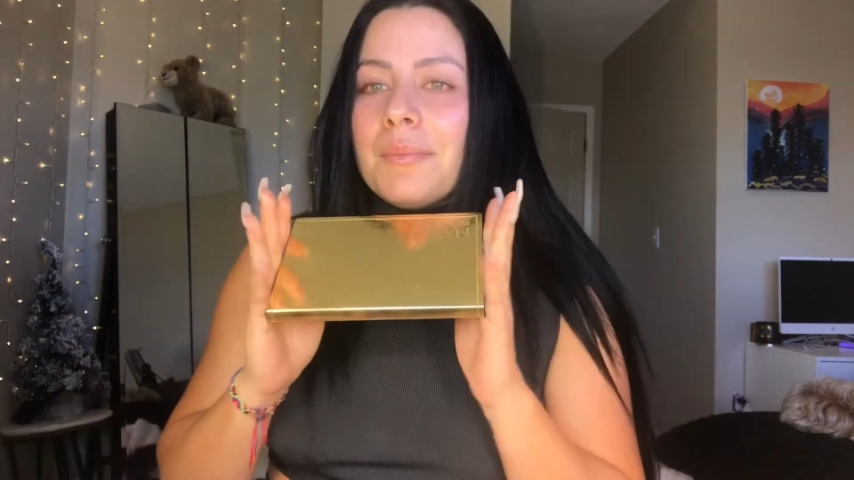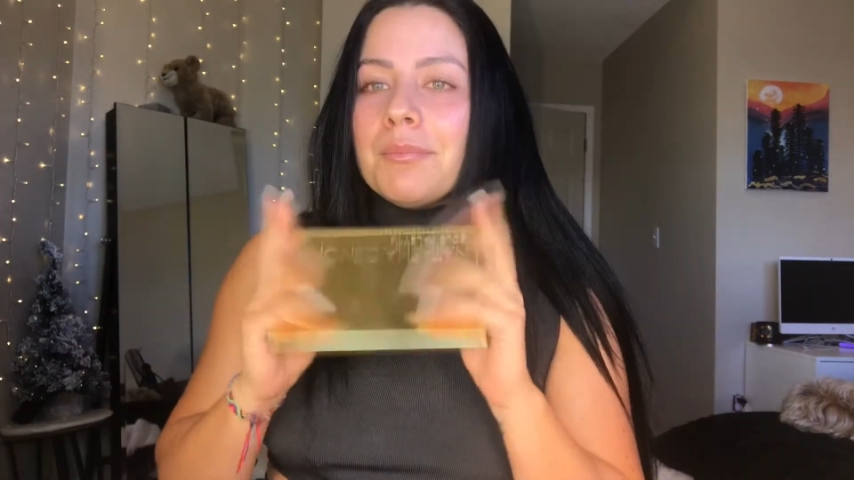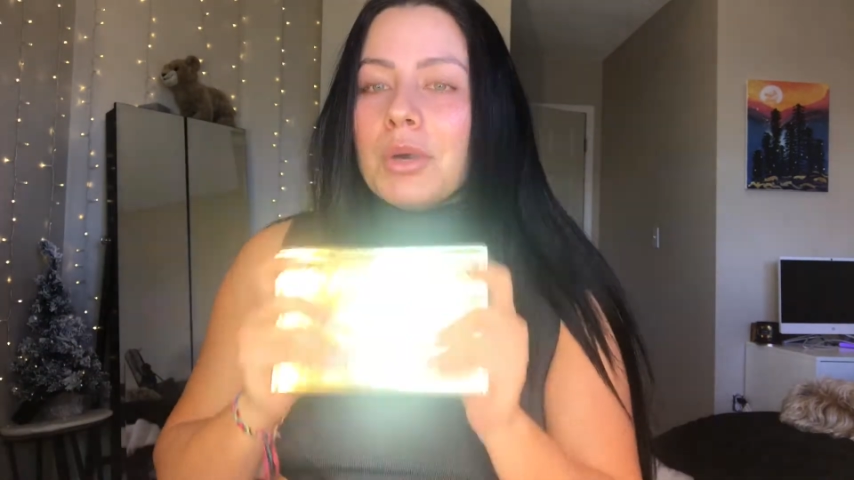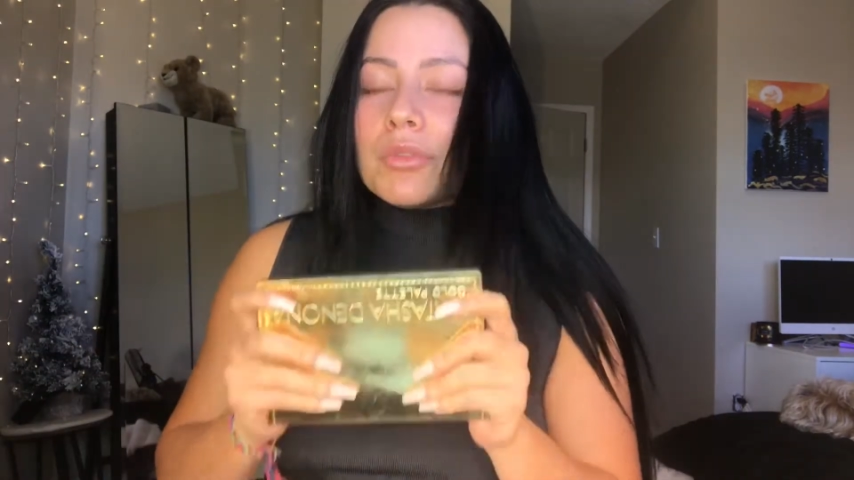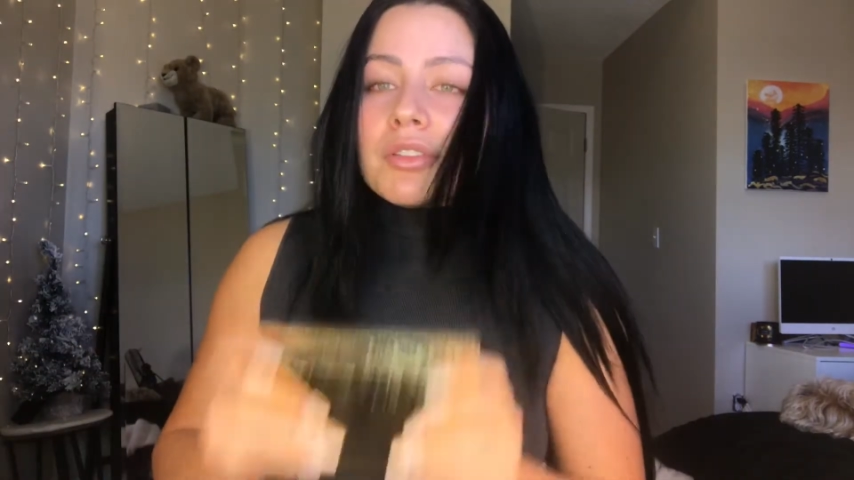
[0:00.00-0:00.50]

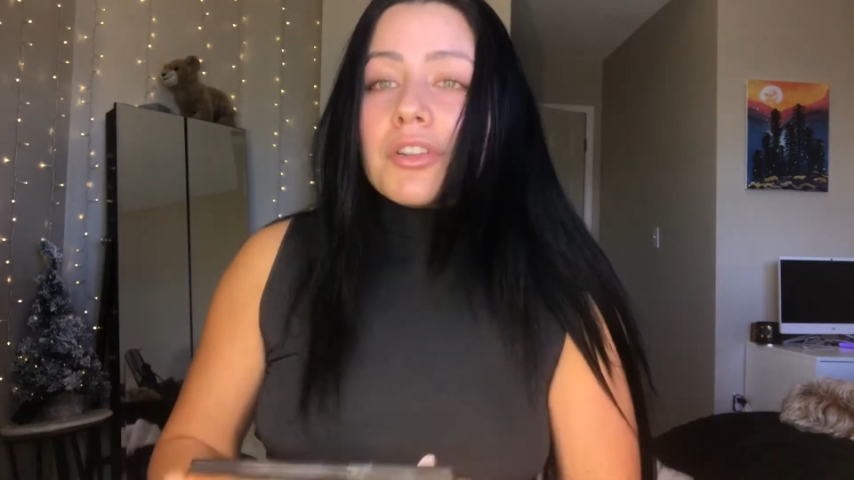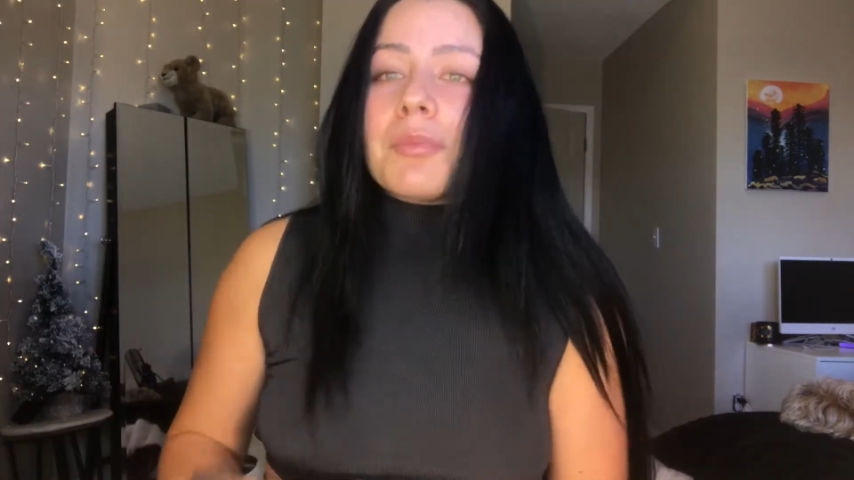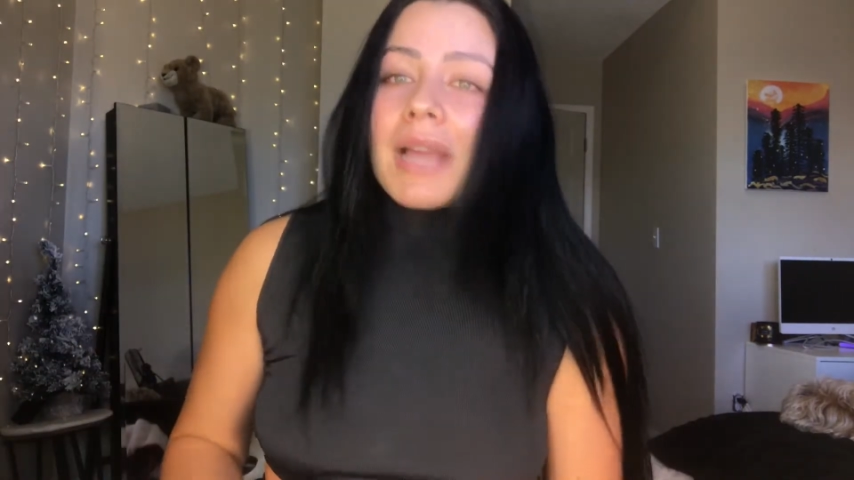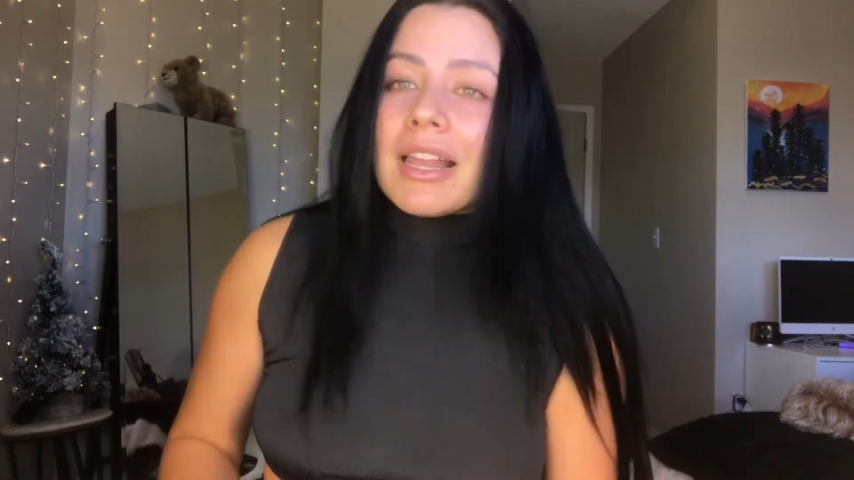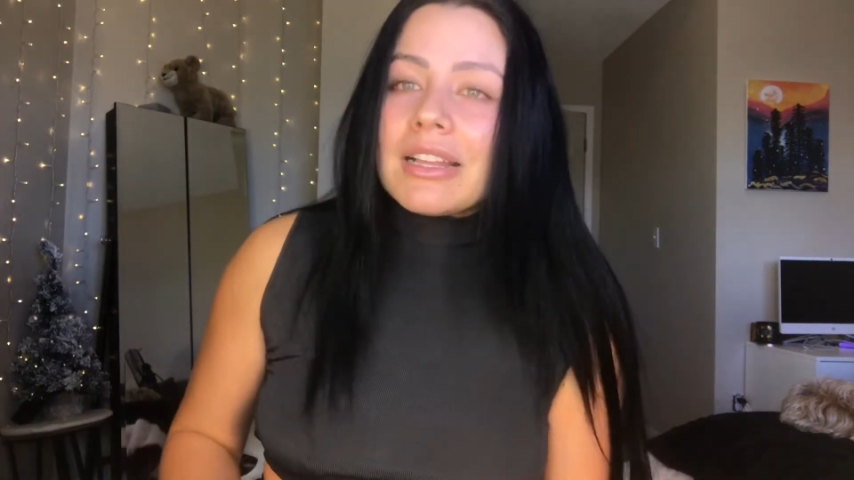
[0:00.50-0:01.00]
Most of her
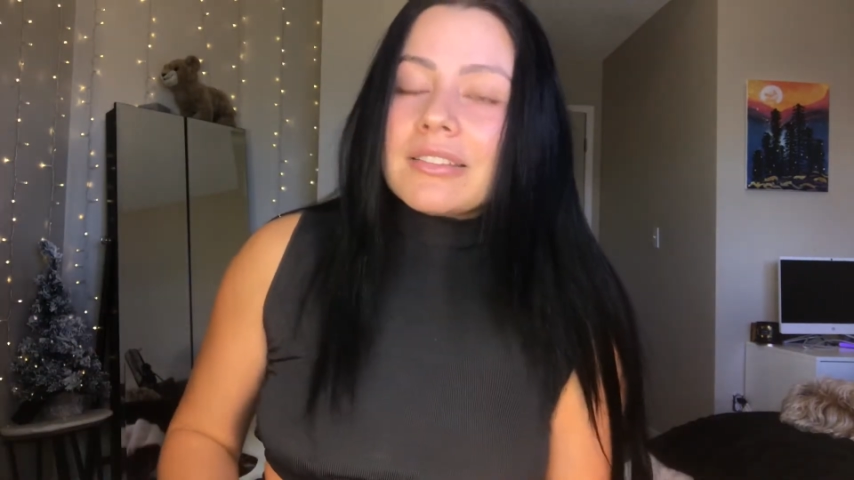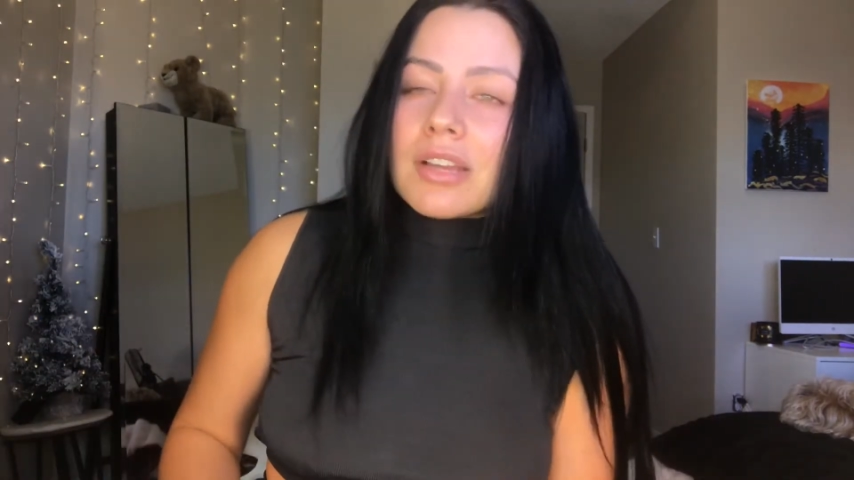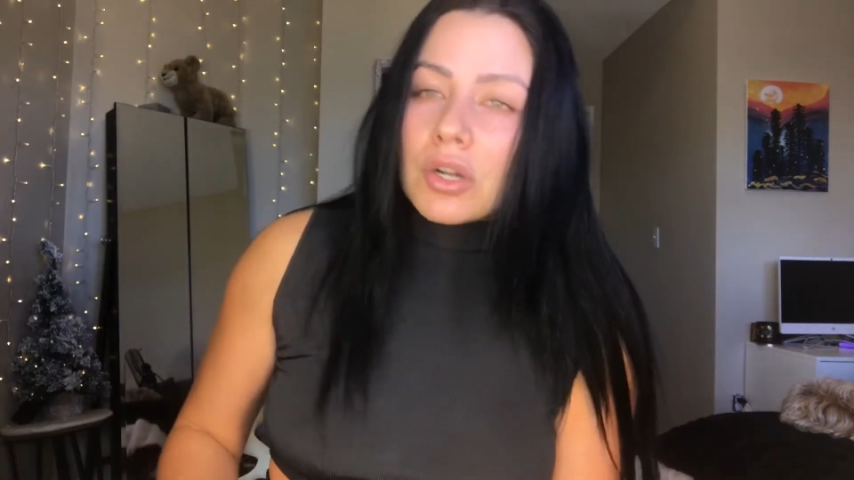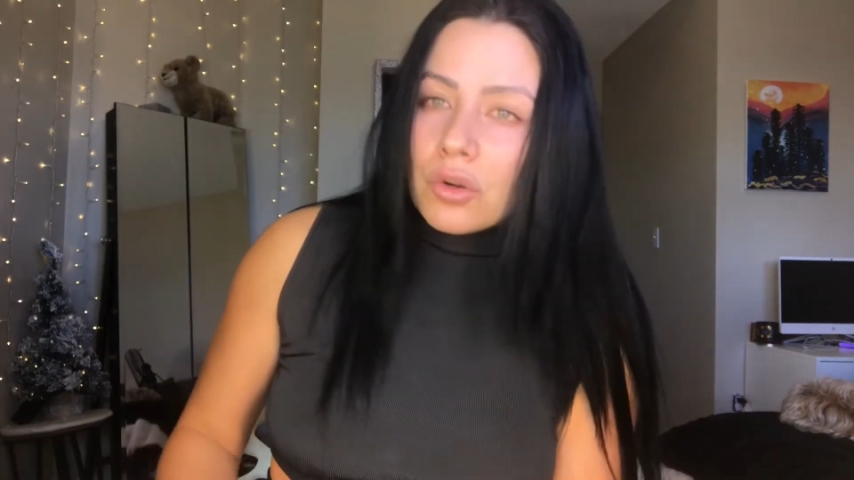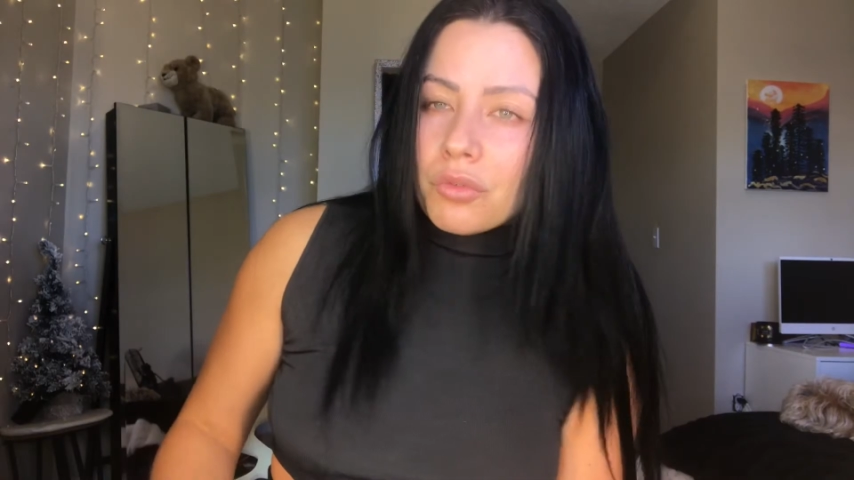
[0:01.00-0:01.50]
palettes
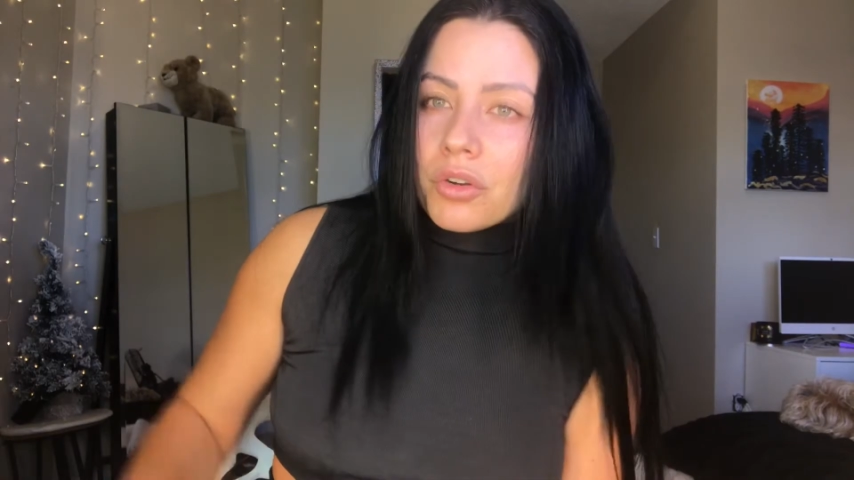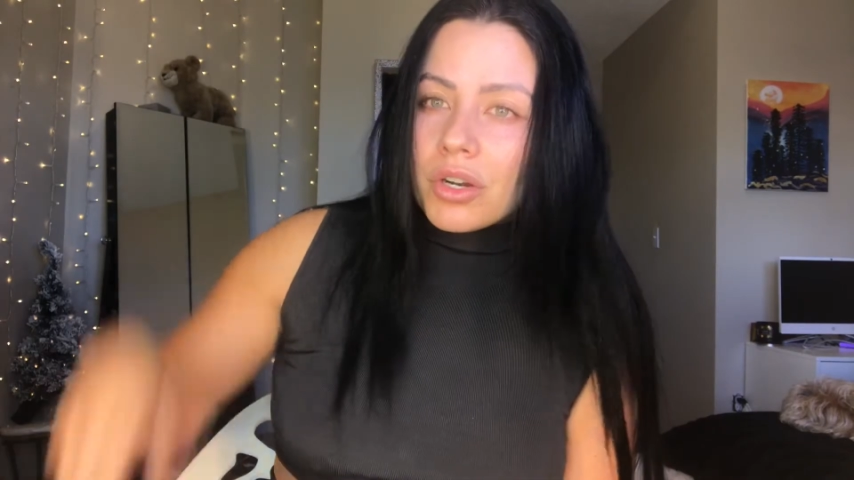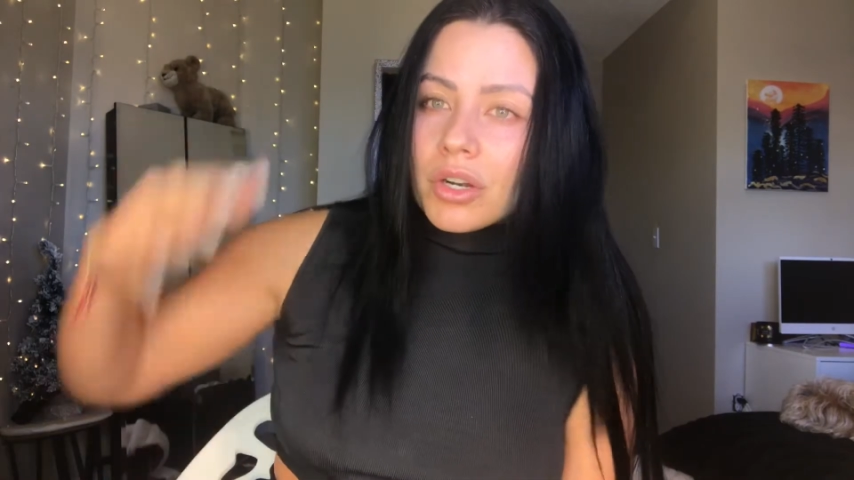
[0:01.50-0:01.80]
are over